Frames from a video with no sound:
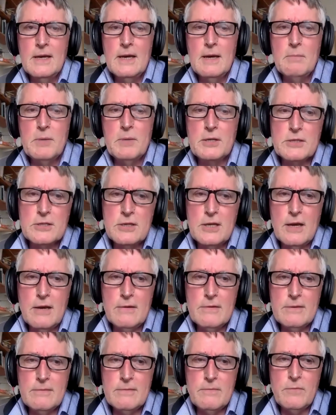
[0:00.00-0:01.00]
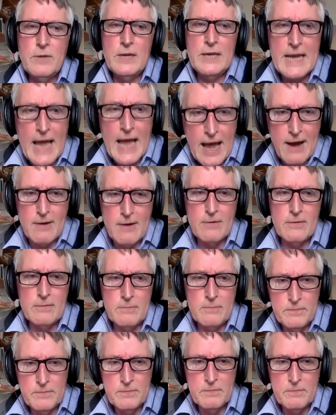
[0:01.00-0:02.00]
But we now
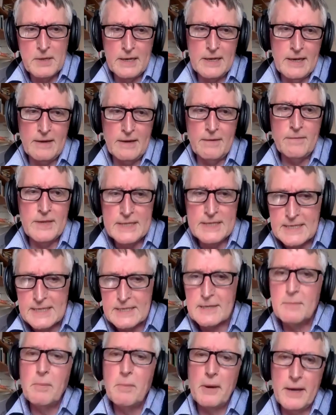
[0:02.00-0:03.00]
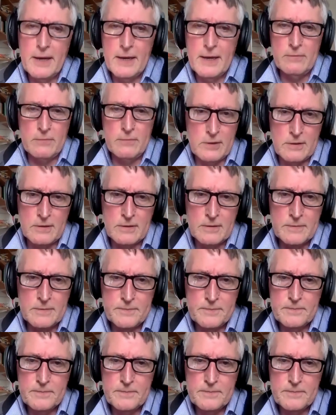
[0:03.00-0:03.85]
believe this is completely wrong,